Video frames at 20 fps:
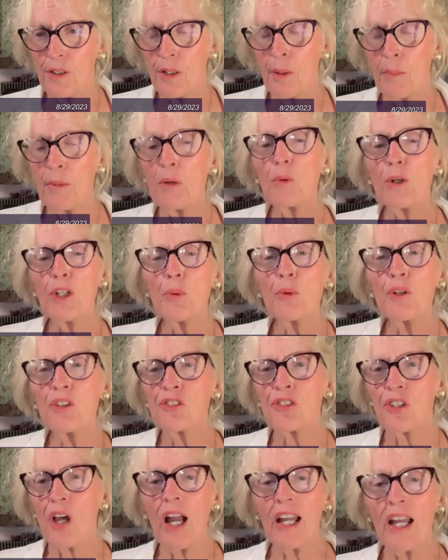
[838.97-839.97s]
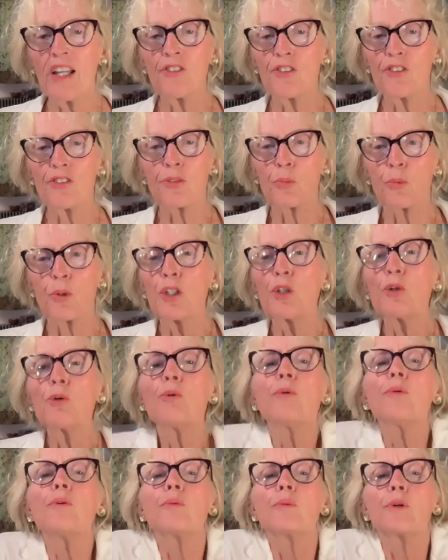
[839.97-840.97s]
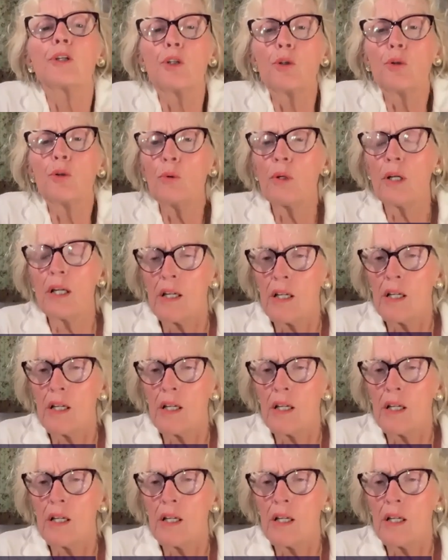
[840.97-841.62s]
I mean, were you a science? Were you? Were you?